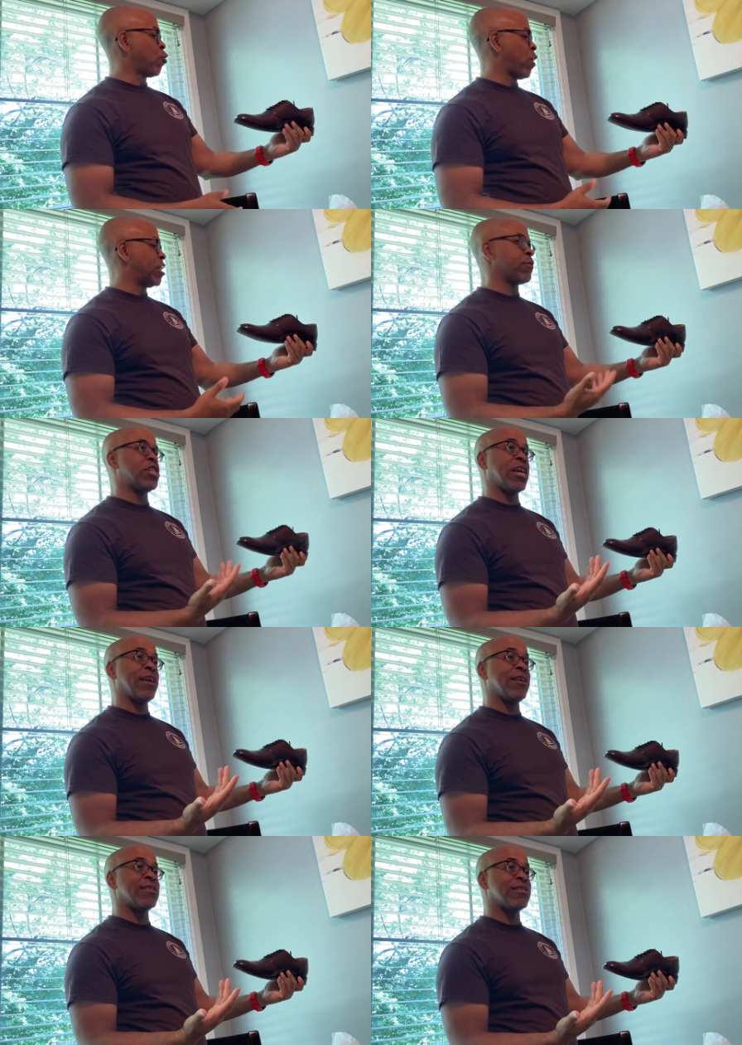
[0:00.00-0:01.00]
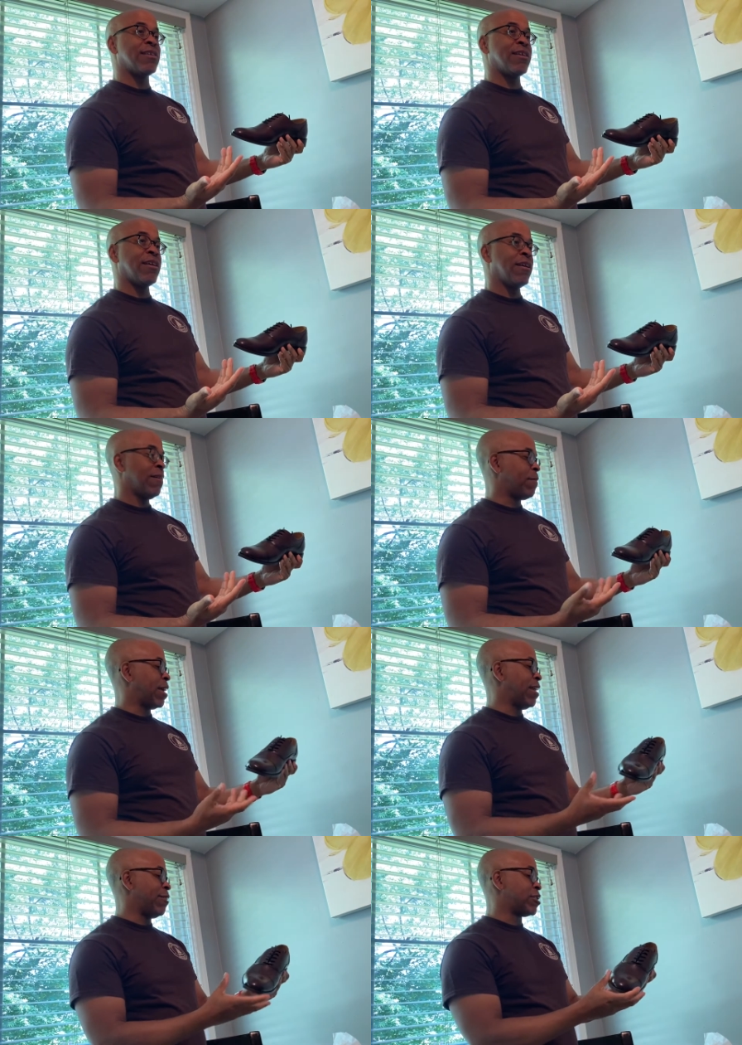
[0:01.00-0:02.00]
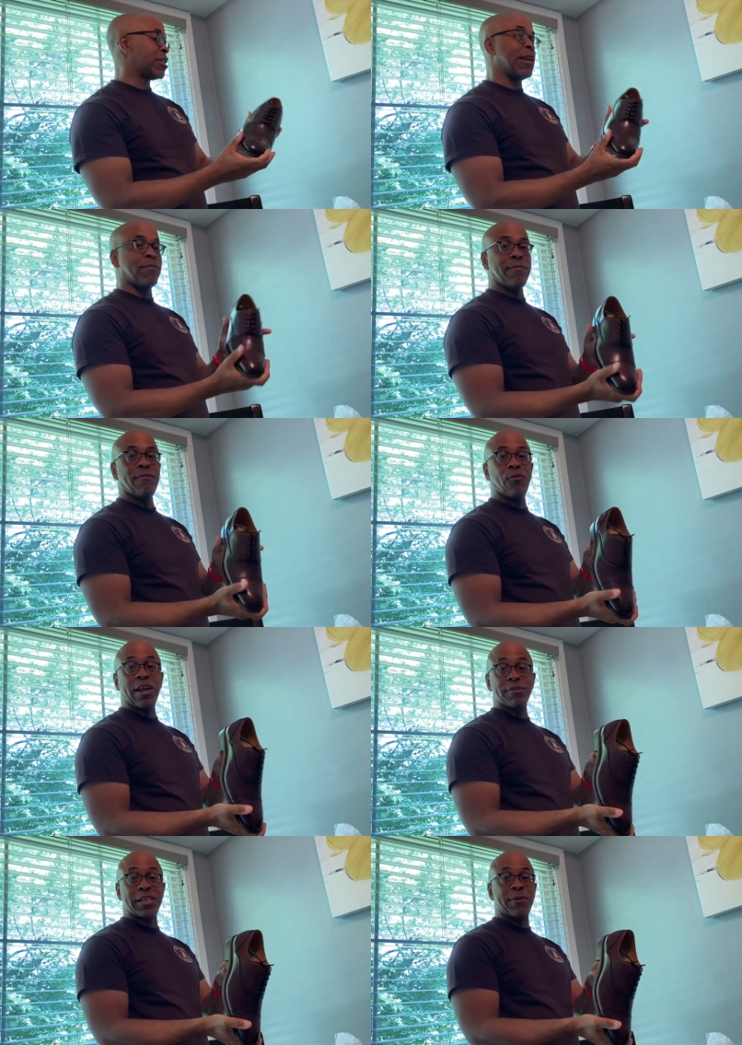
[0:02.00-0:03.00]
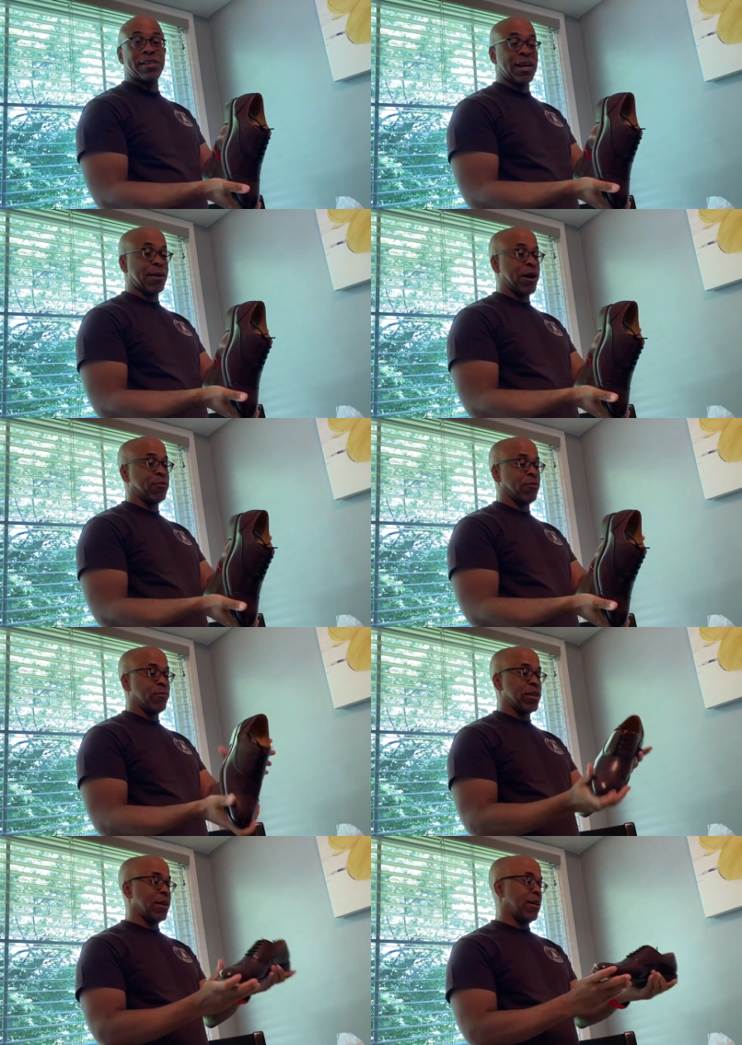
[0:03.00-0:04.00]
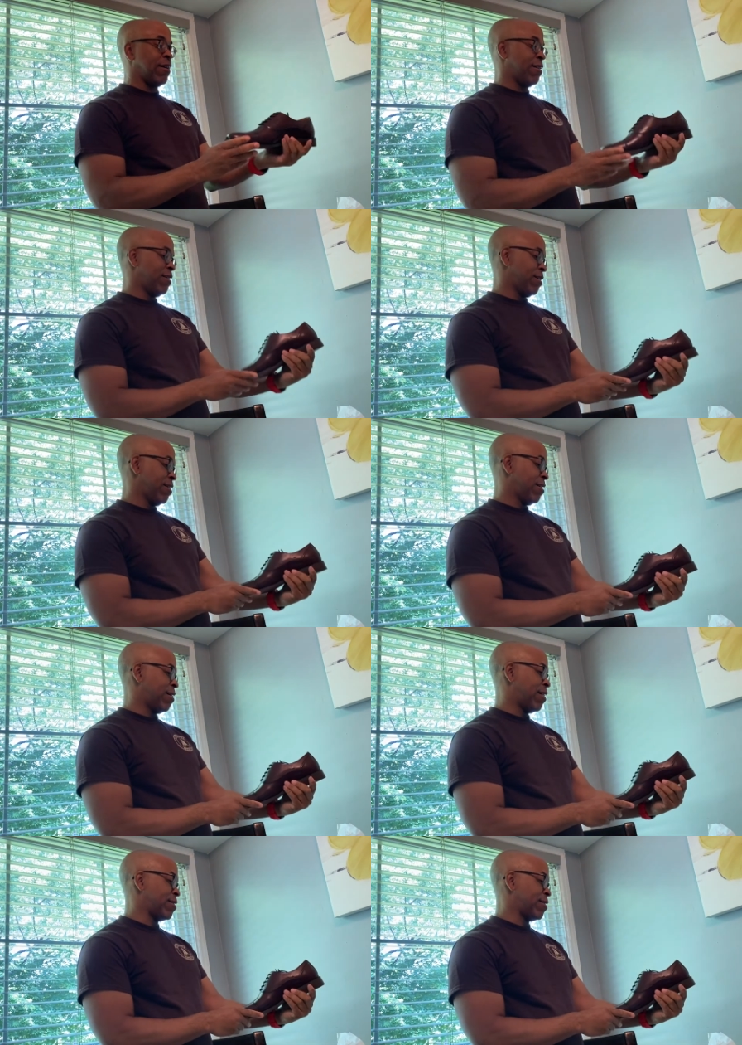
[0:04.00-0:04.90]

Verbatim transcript: can wear these with jeans." So. Yes. And yes. It was cheap. Well, it was cheap at the time. I don't know, but yeah,